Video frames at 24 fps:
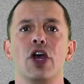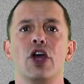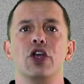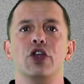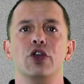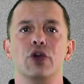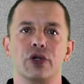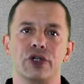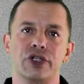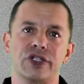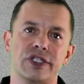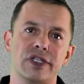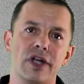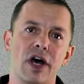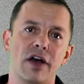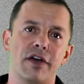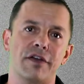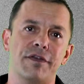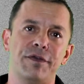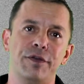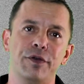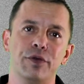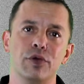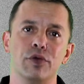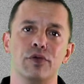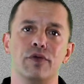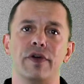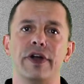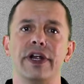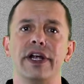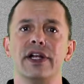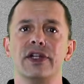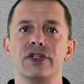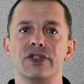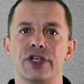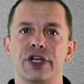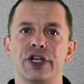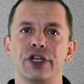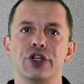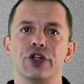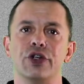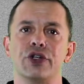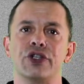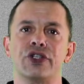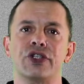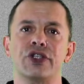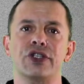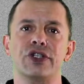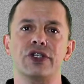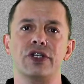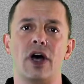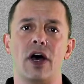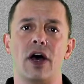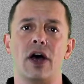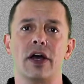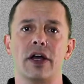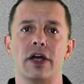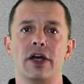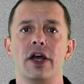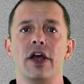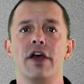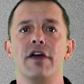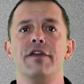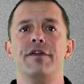your stock fuel rails and your stock